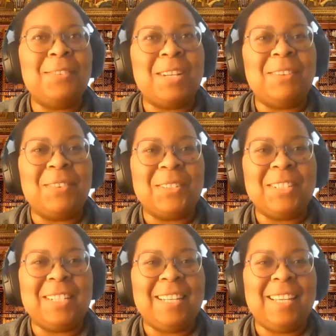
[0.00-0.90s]

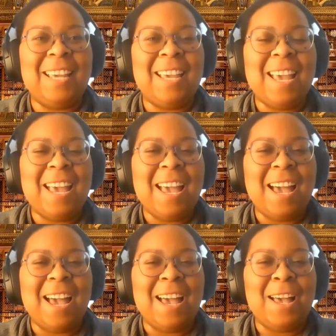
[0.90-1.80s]
Diversity
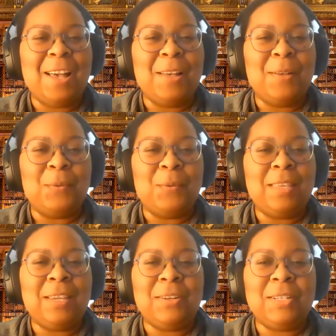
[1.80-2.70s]

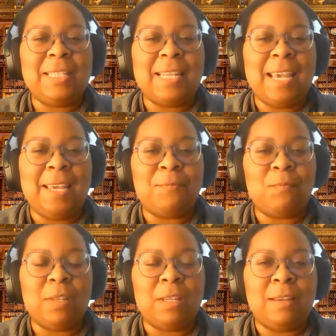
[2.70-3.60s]
with Here to Stay.
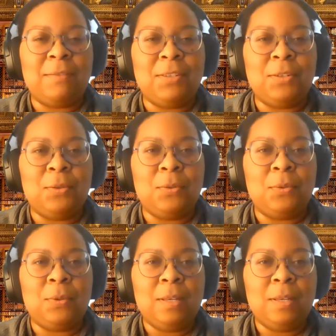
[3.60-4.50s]
I have
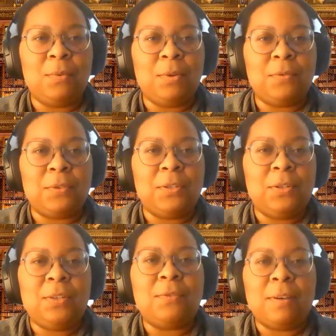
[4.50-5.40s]
two wonderful
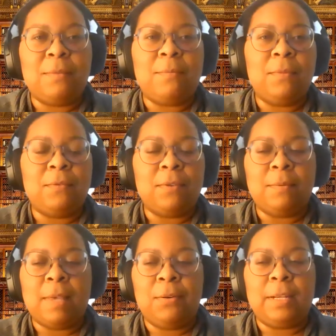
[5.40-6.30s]
students from
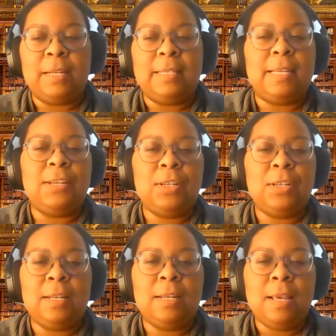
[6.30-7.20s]
that
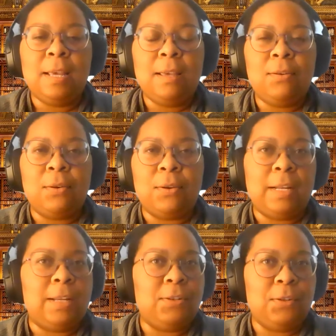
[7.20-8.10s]
organization who are
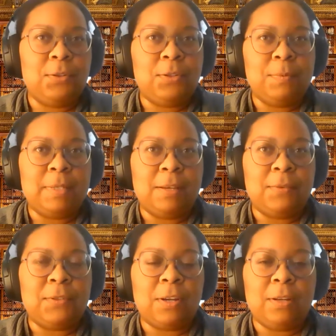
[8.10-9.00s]
going to introduce
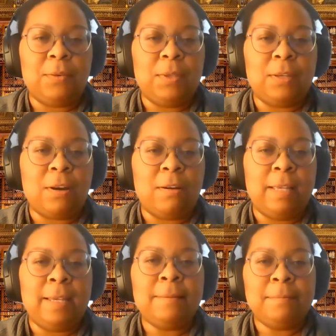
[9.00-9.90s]
themselves, starting with
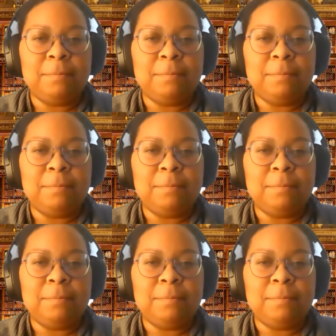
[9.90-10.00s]
Carla.